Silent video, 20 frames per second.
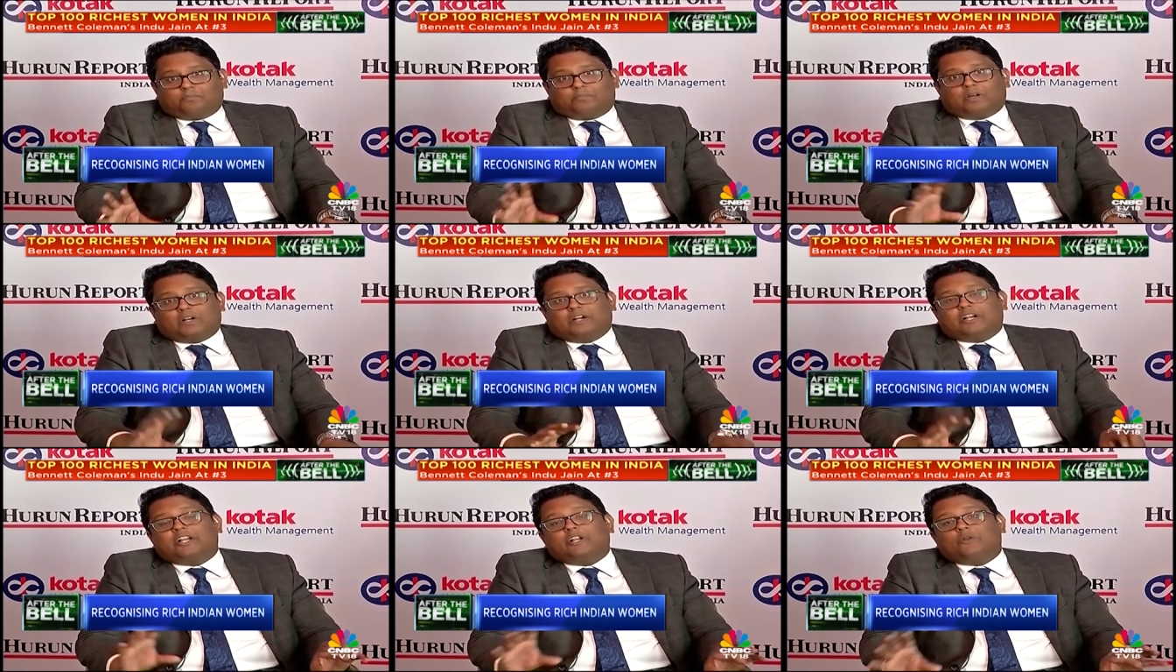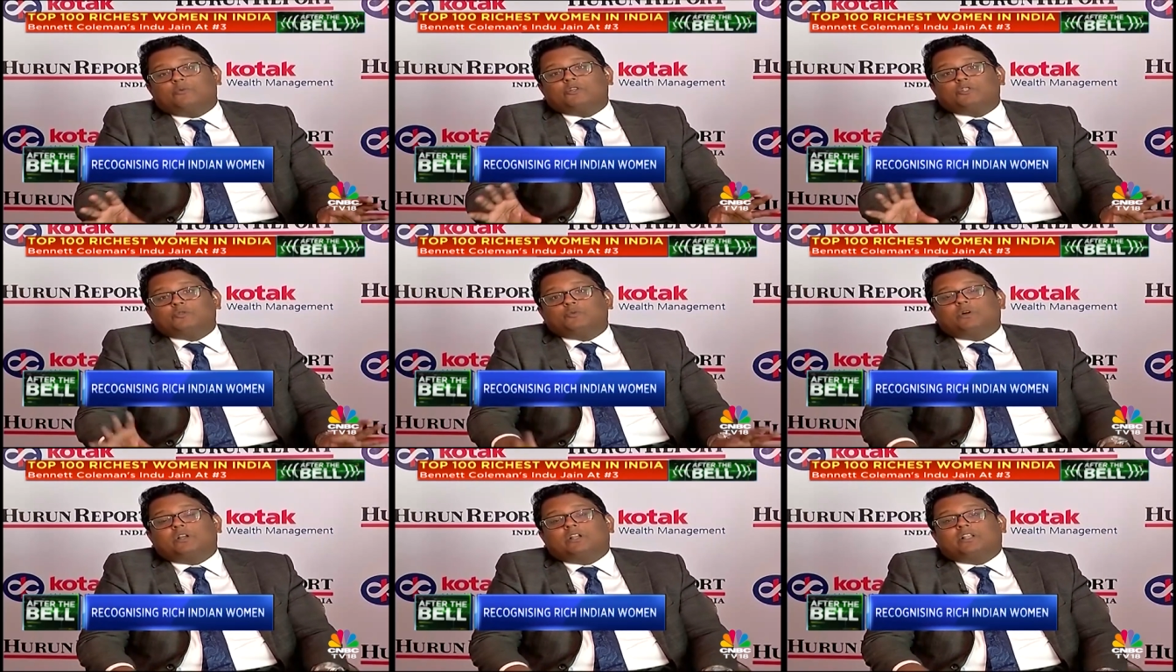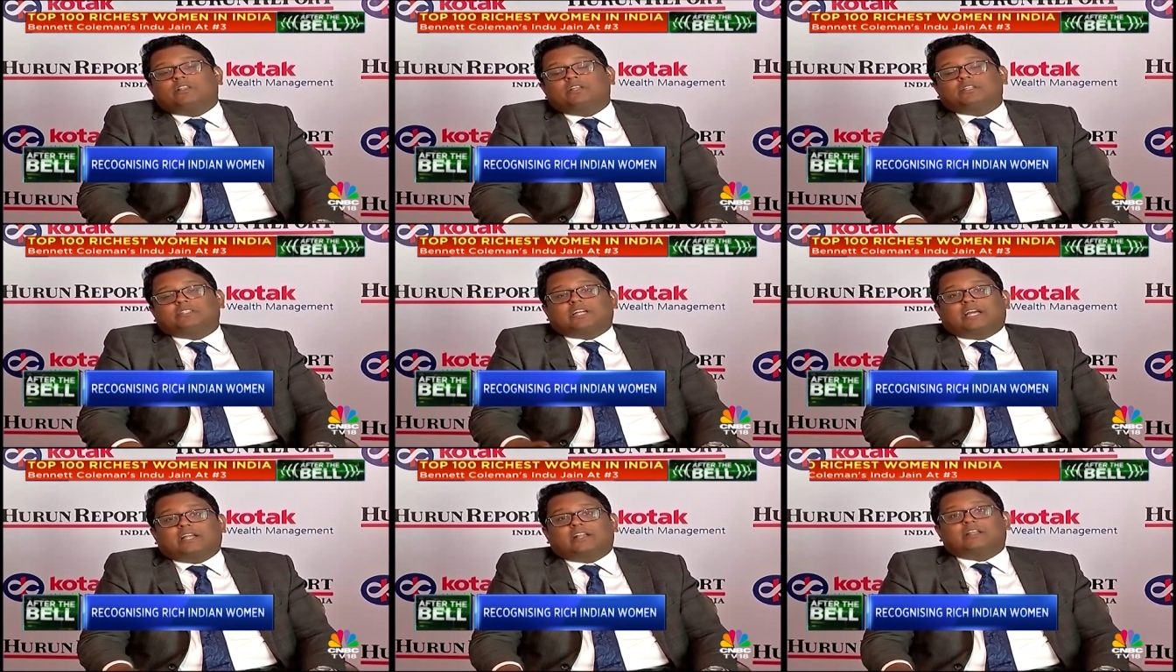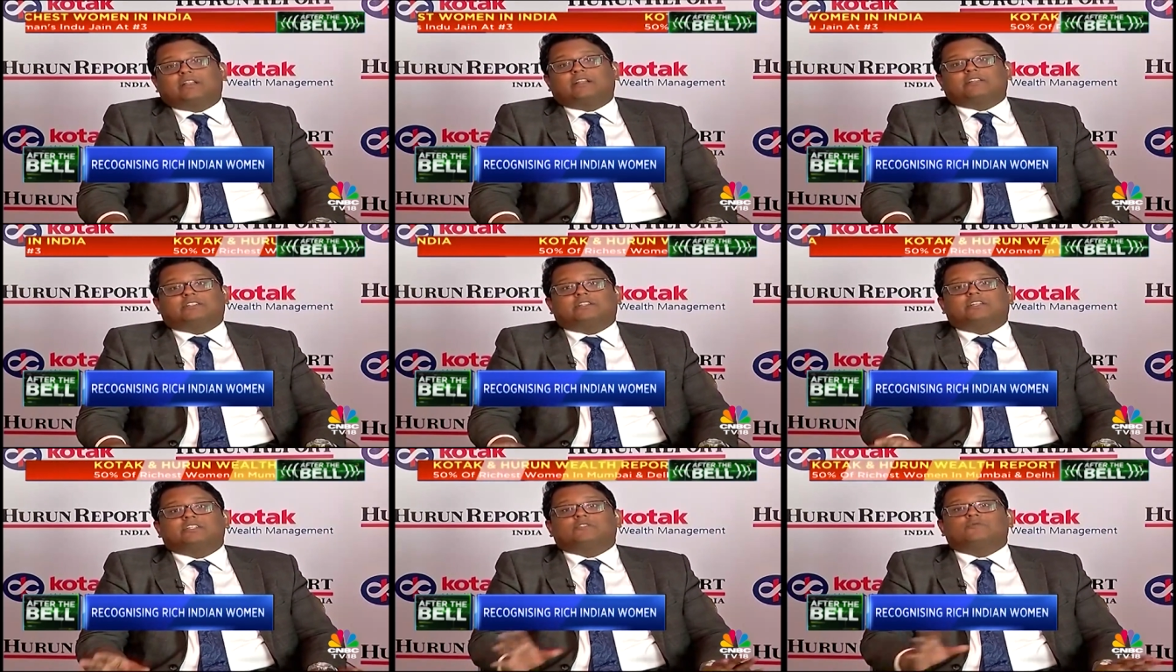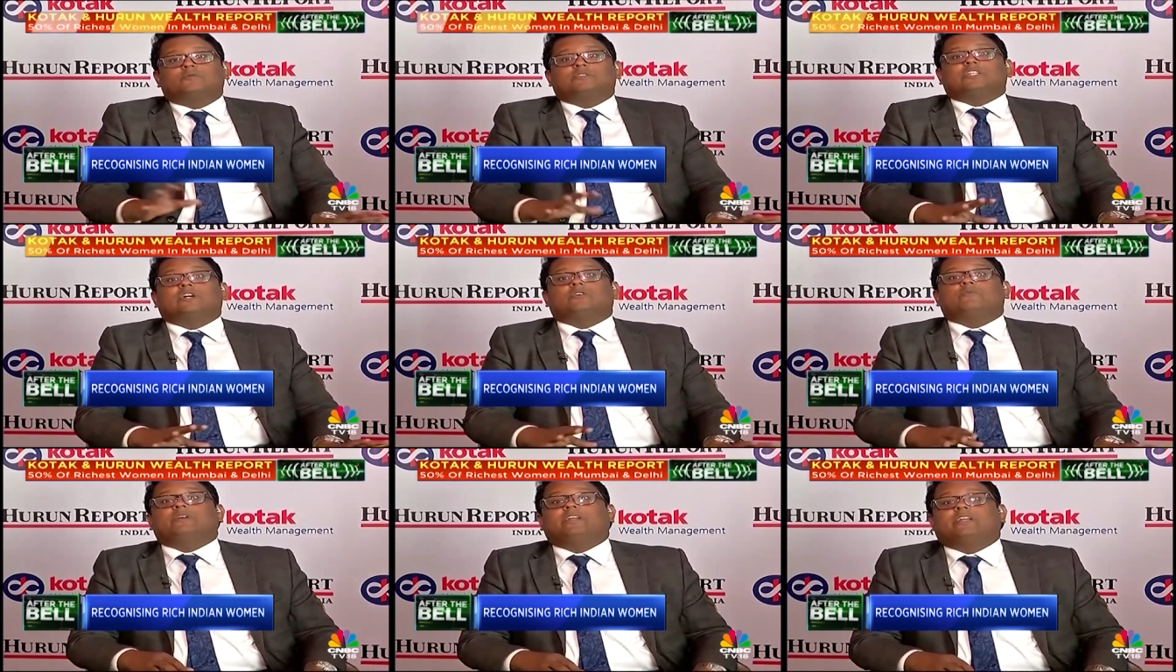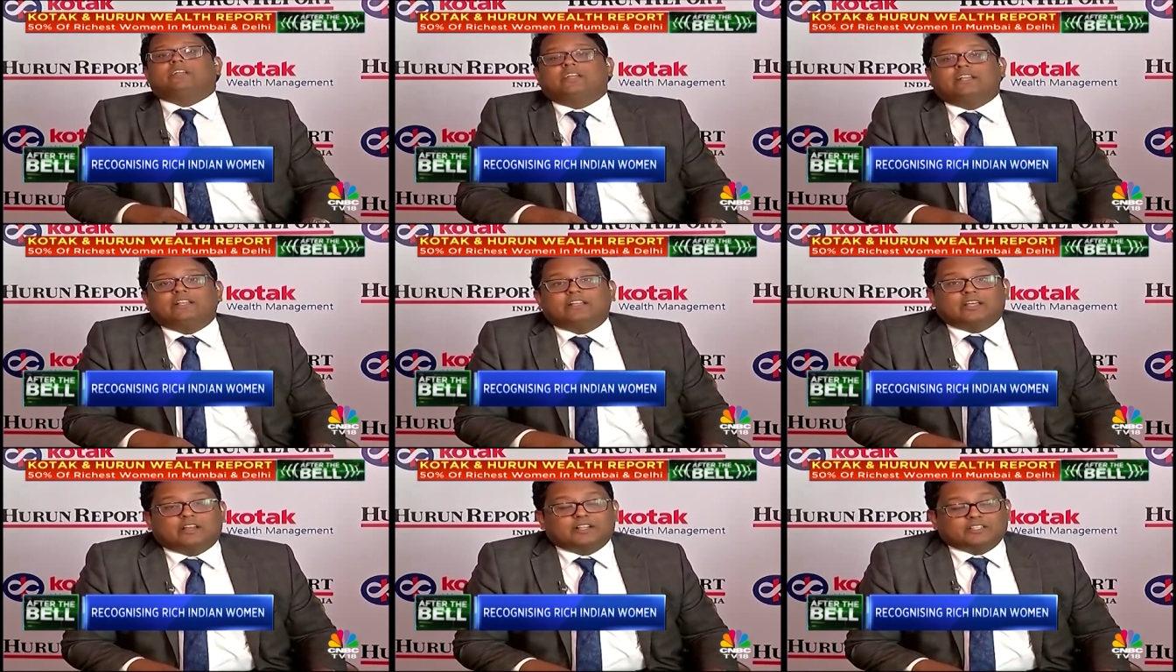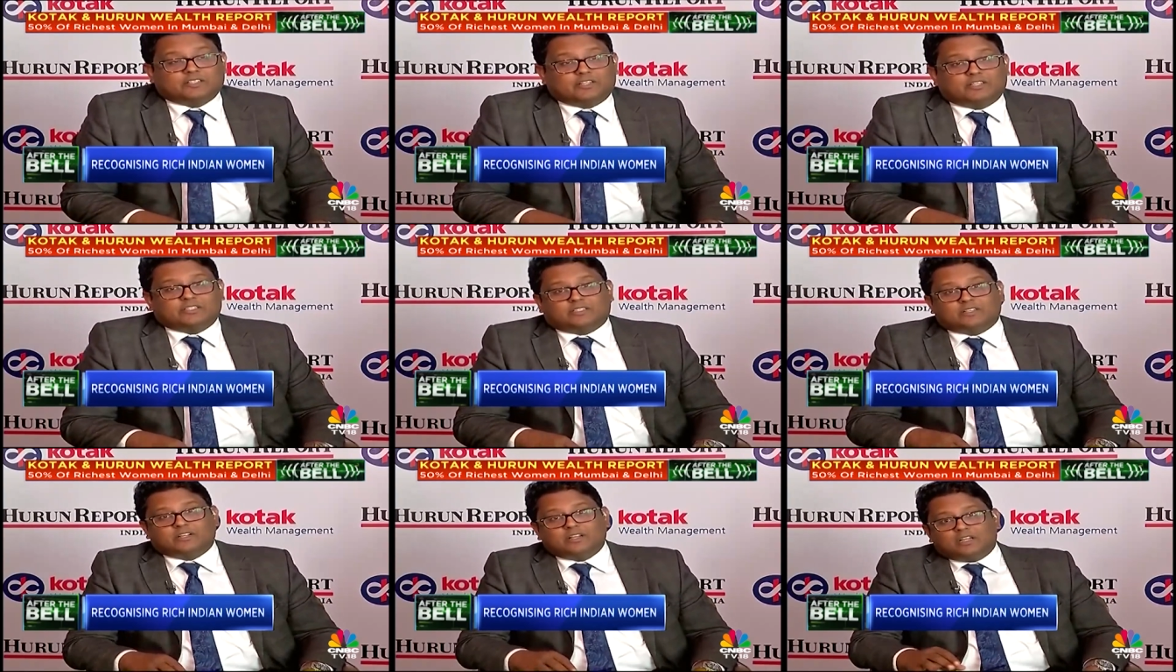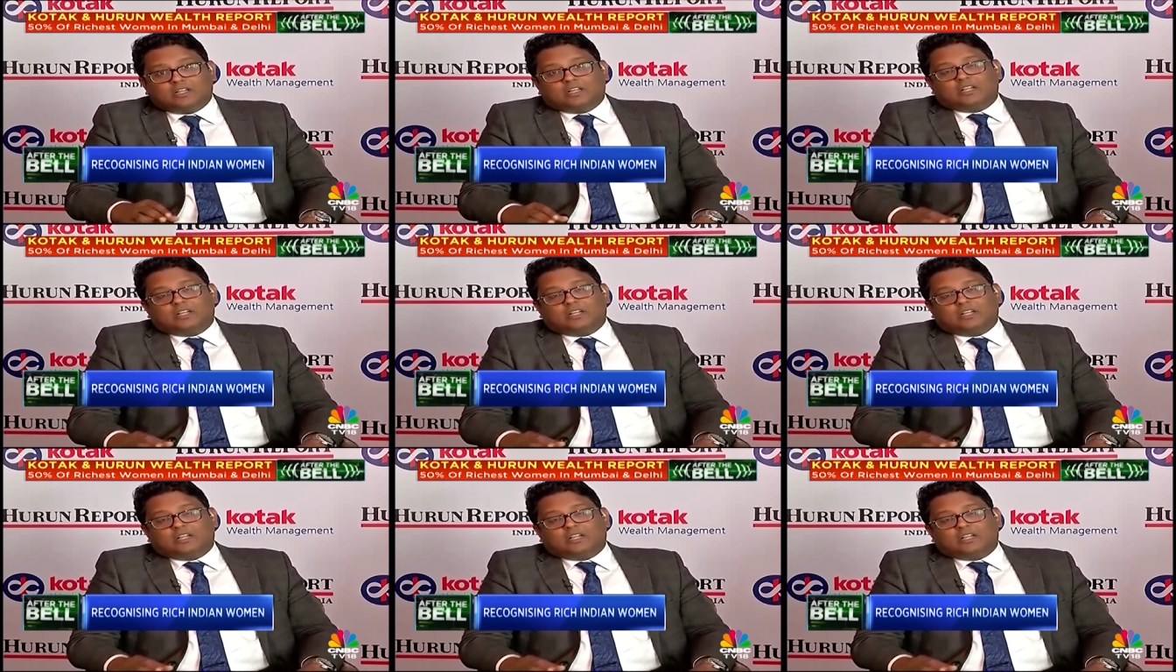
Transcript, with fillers: per an individual in the China rich list vis-a-vis India rich list.